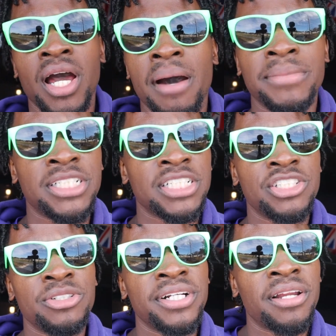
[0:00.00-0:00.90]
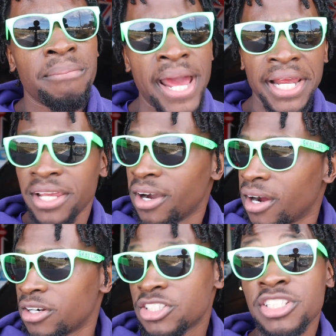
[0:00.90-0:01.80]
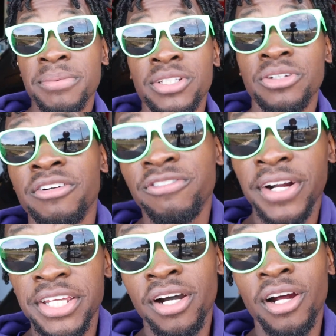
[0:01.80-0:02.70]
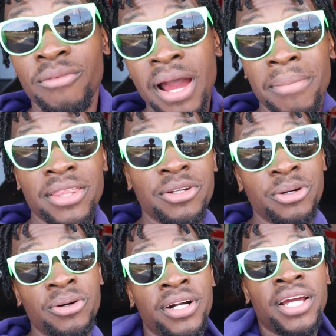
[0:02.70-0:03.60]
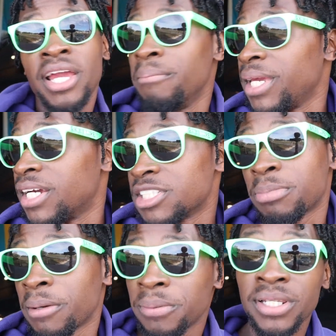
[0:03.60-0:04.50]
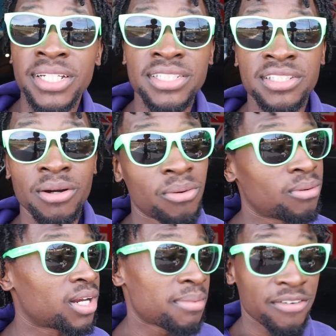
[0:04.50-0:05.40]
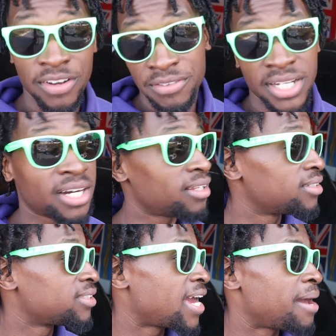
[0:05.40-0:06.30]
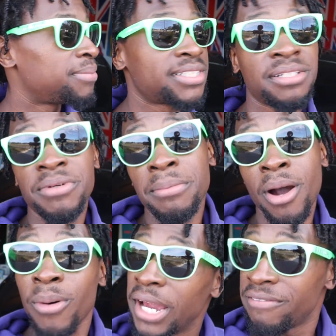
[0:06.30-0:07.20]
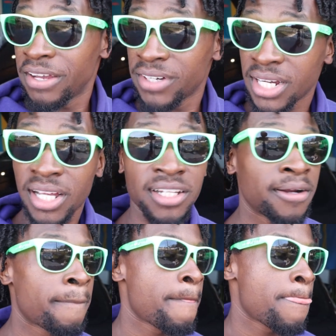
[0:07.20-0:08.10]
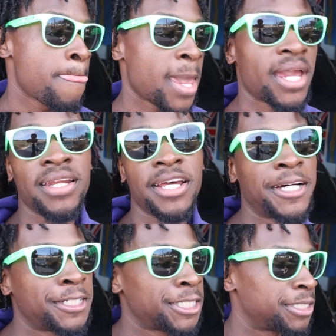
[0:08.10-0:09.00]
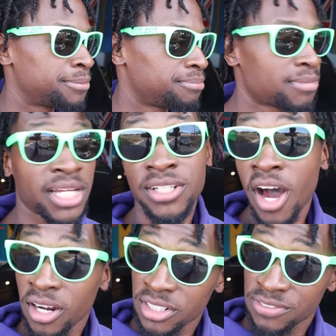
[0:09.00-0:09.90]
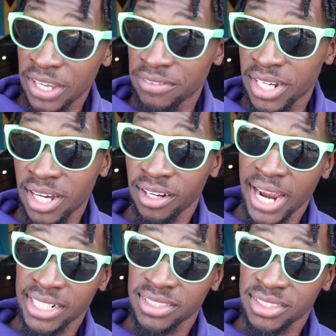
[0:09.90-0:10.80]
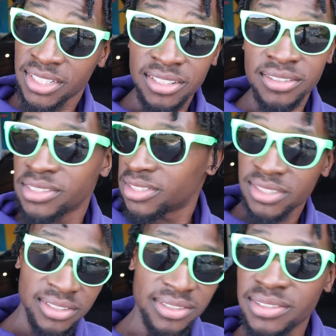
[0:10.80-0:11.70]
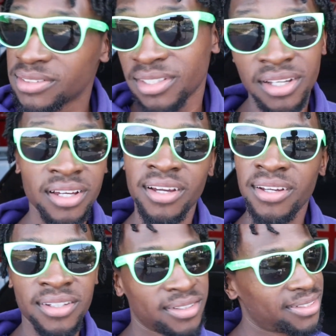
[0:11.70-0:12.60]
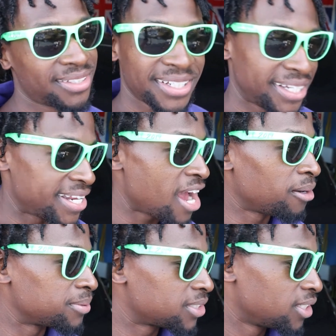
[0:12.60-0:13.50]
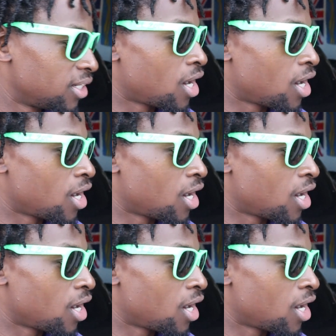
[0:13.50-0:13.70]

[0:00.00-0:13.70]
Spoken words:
I'm gonna just do it in the backyard, or excuse me, do it in the front yard right by the door because purple is one of my favorite colors. It happens to be my wife's favorite color and my daughter's favorite color actually too. It's just, it helps.